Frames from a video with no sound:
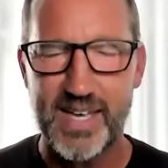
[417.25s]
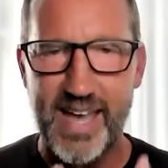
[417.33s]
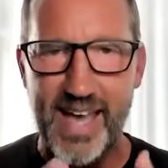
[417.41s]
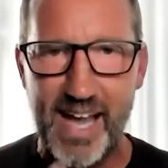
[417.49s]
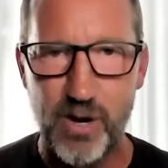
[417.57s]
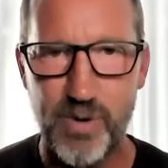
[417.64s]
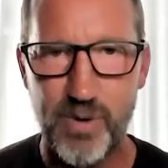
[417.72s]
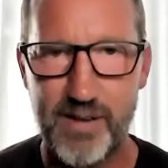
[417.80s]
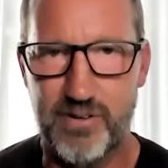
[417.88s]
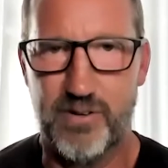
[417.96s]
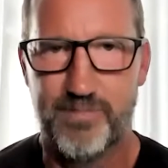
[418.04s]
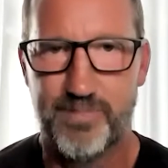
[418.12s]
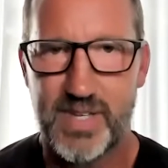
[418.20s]

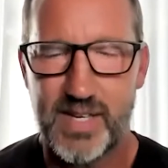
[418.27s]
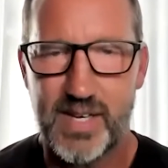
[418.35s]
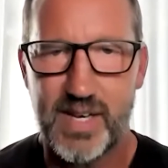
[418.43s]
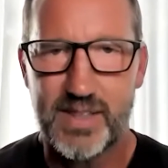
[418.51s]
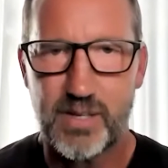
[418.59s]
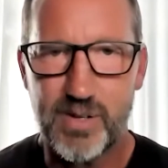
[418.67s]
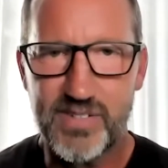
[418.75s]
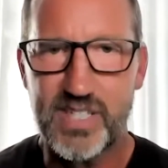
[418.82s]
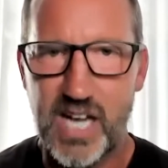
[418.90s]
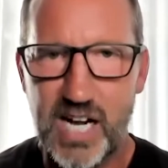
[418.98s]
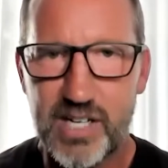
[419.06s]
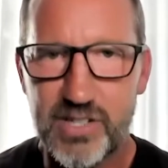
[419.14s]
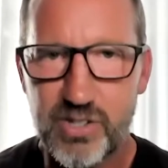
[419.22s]
however there is an
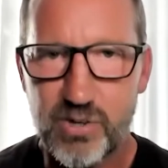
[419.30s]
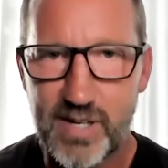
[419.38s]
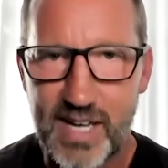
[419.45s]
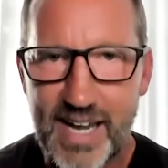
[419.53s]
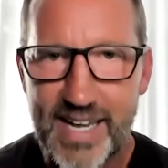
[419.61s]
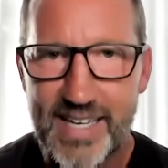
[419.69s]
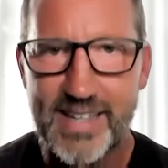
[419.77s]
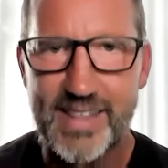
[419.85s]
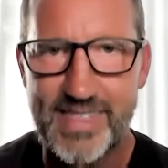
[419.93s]
underlying